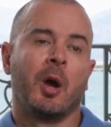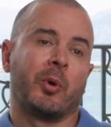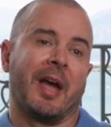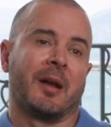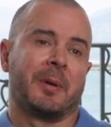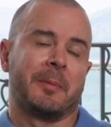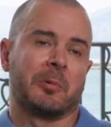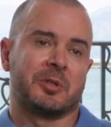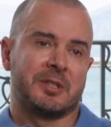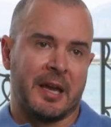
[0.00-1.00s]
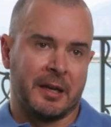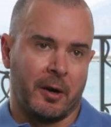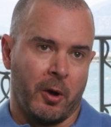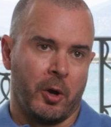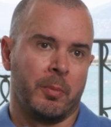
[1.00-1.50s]
We had people staying at
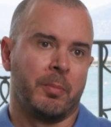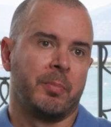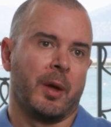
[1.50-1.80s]
home.